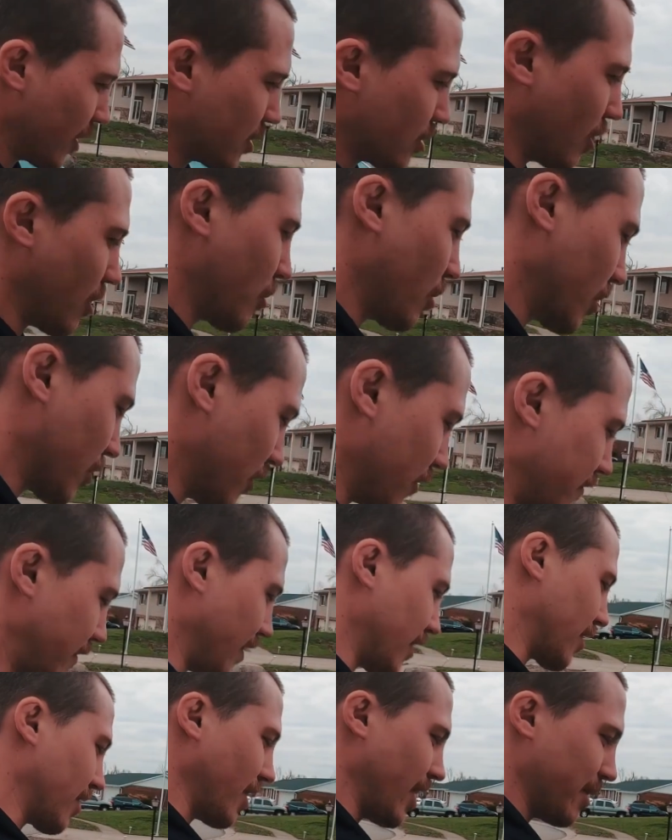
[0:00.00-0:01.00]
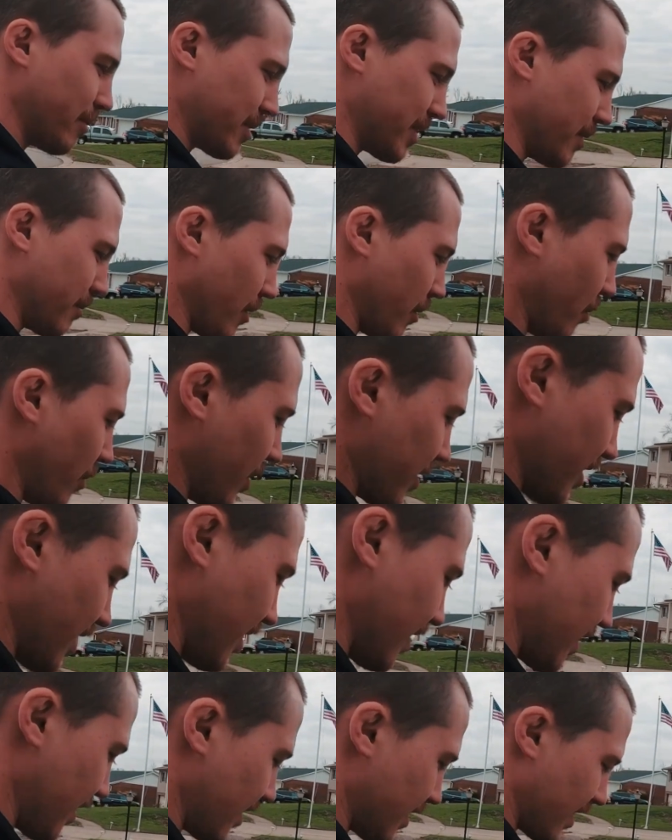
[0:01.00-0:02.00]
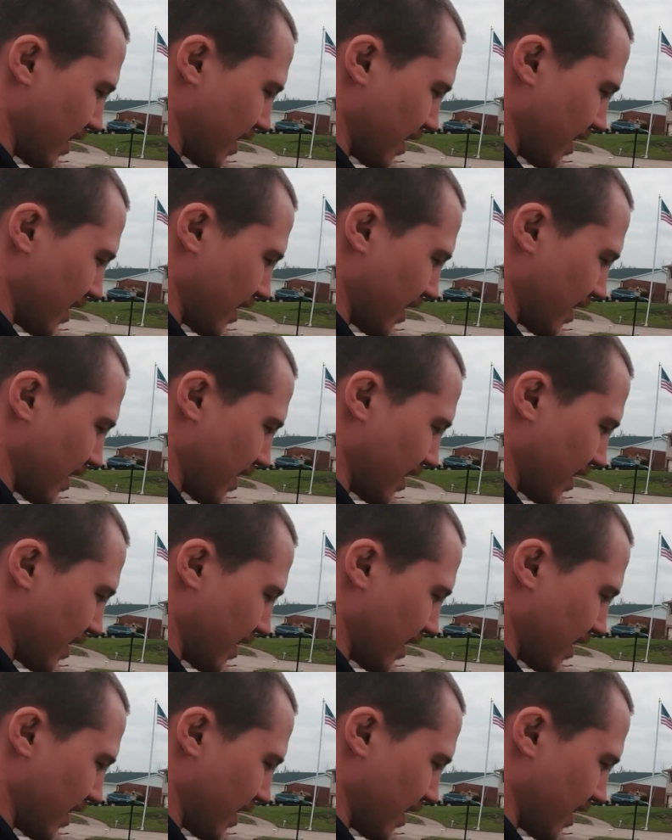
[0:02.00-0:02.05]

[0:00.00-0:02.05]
I started working with Fair Claims Team, I didn't